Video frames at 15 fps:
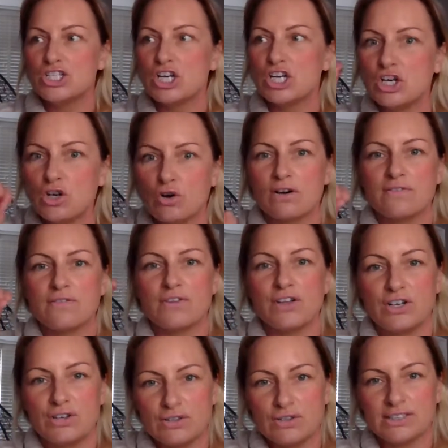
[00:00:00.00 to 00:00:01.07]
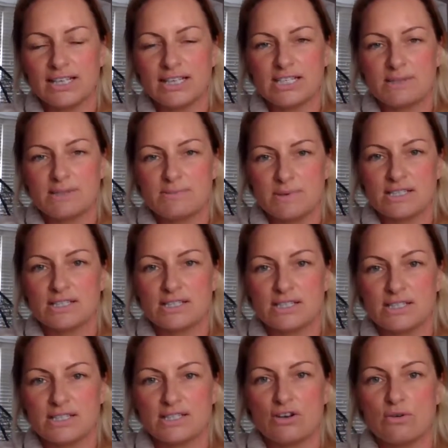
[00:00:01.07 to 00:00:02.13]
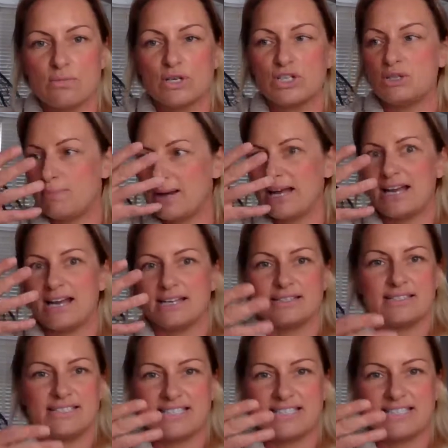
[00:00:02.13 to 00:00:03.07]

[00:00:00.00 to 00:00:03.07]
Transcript: to look for the good things because there's so much bad.